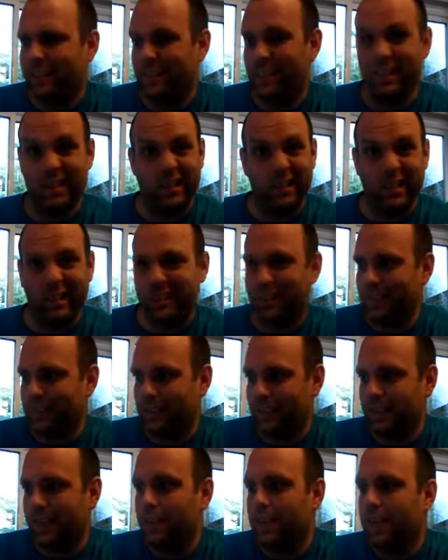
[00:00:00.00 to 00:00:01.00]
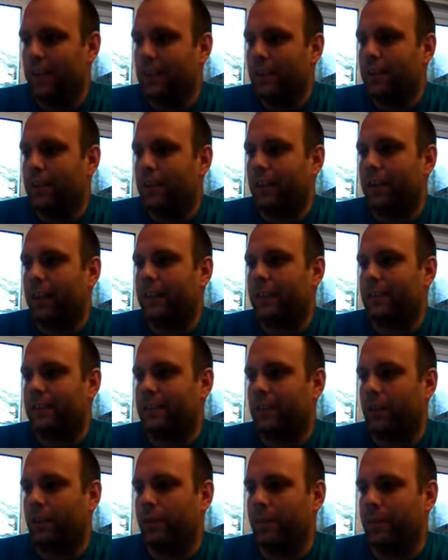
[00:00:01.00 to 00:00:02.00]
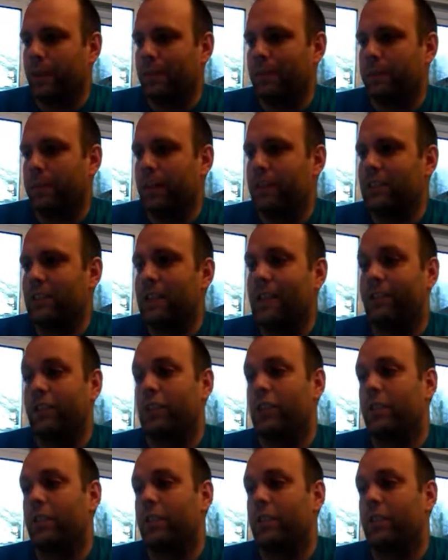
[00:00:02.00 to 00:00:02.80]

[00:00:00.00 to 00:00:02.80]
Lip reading: Did you got that, didn't you? Okay, so that's page 11,